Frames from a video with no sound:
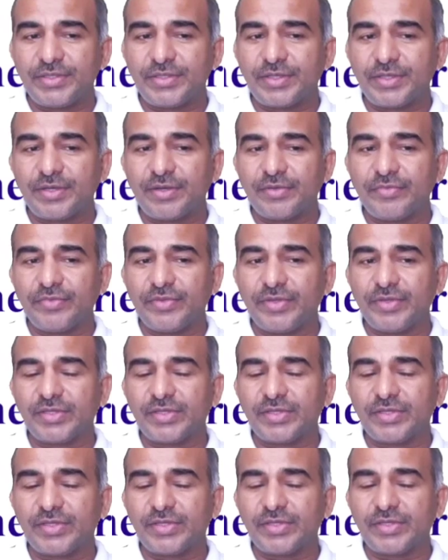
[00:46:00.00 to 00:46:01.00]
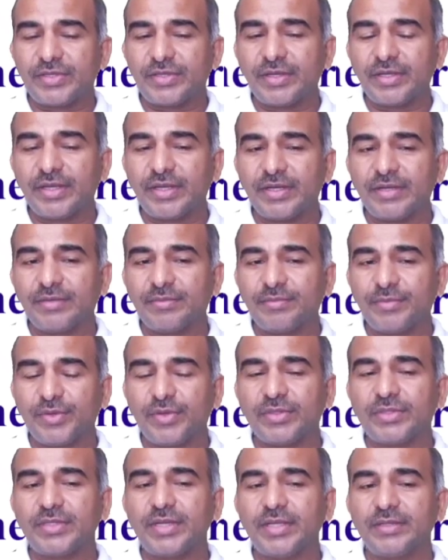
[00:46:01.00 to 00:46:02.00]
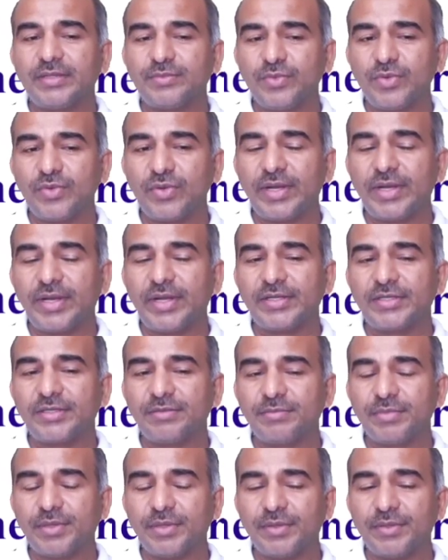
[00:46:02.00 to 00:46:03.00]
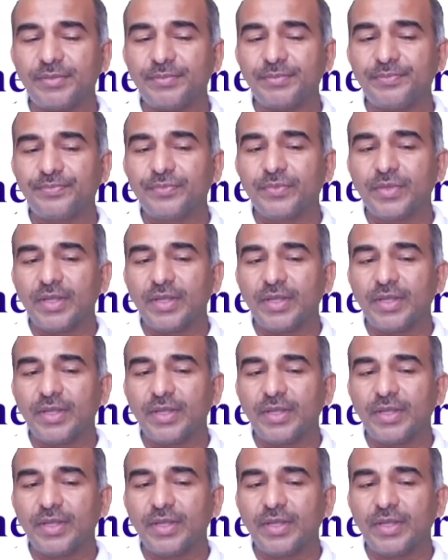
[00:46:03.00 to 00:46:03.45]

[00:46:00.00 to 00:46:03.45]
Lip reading: instead of this drug here, because it has more attraction power.